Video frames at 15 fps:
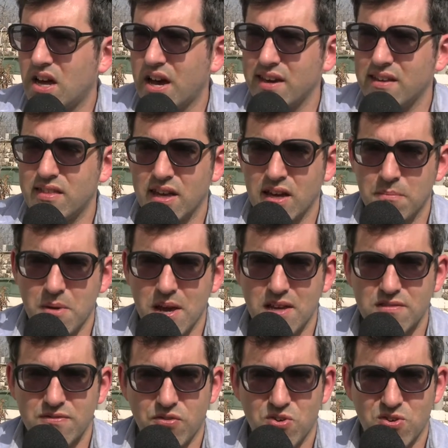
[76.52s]
I think
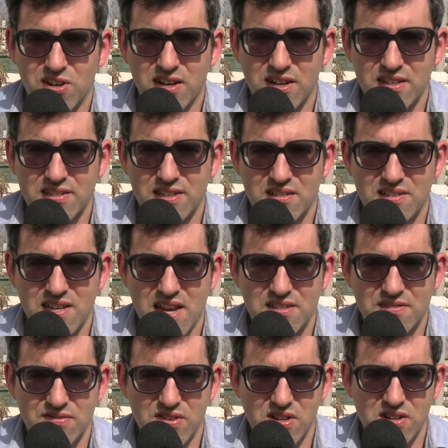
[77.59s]
makes for
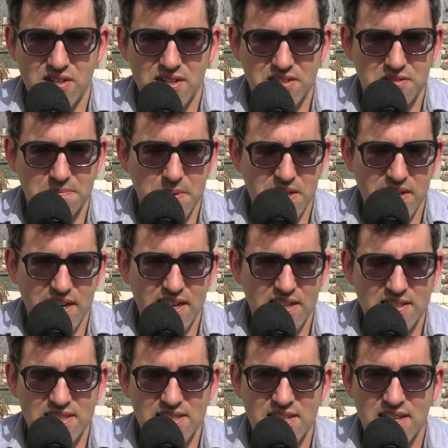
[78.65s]
successful
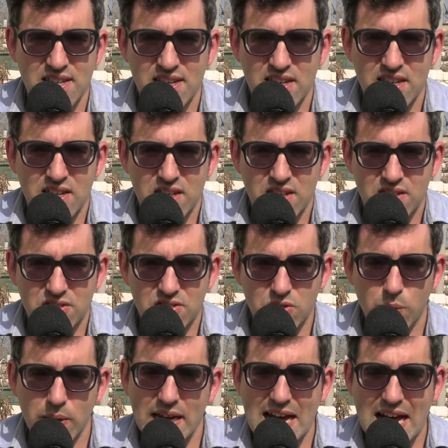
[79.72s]
experience
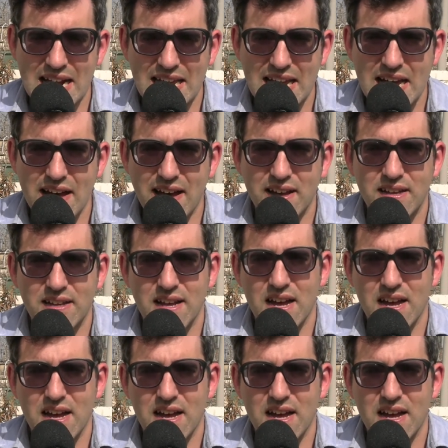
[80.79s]
doing Aliyah,